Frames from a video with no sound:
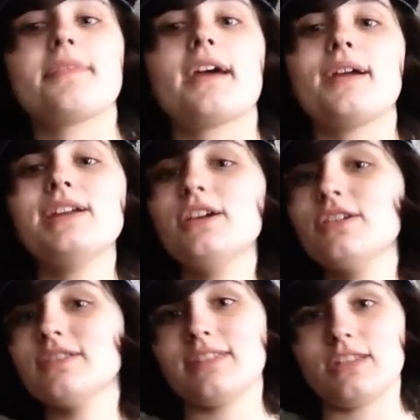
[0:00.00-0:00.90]
Now
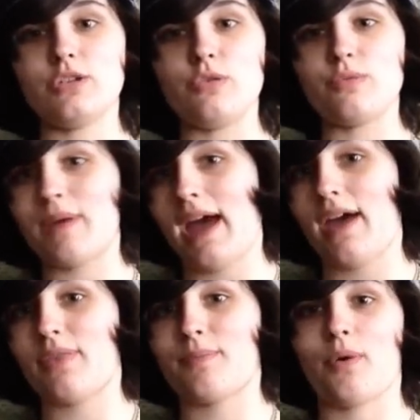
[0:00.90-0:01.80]
here's the
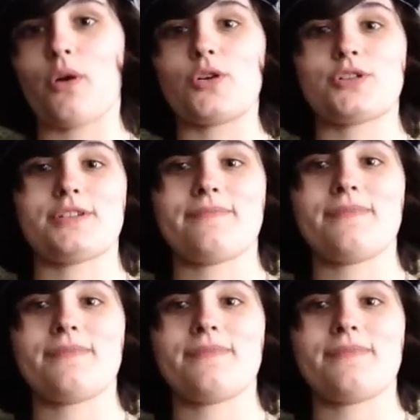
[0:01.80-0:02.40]
two-path part.